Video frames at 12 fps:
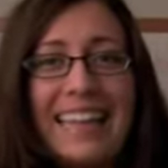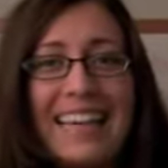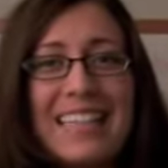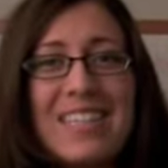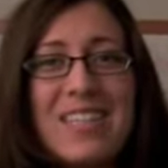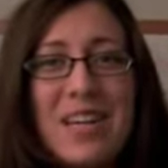at
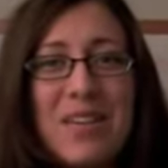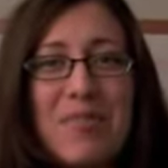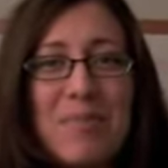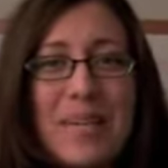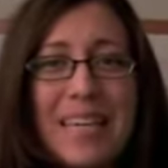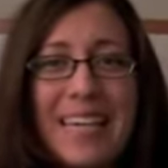that state of
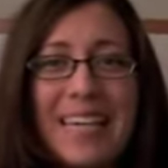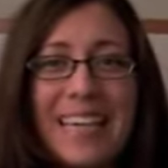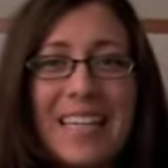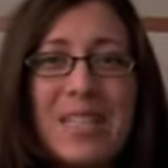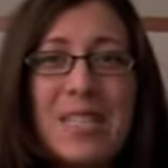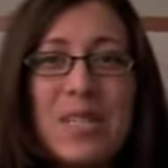
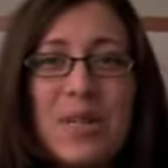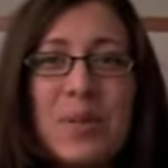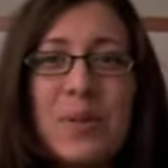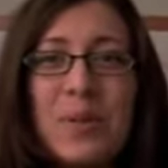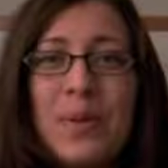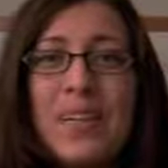being, and
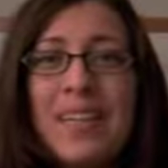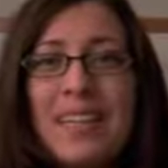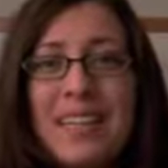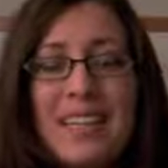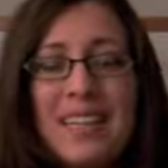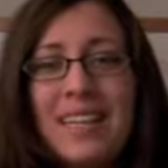two,
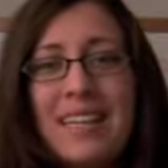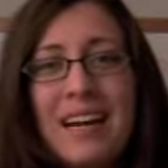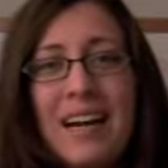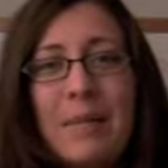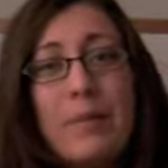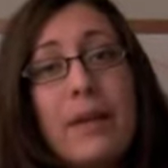
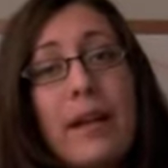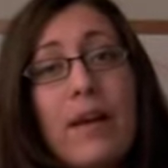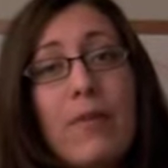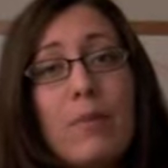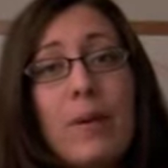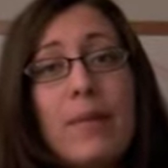I'm gonna
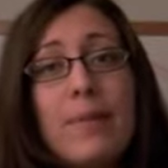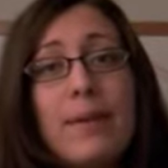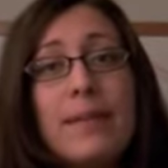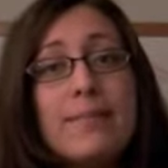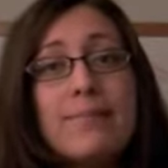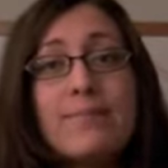have a
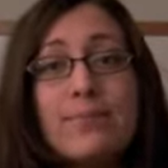baby.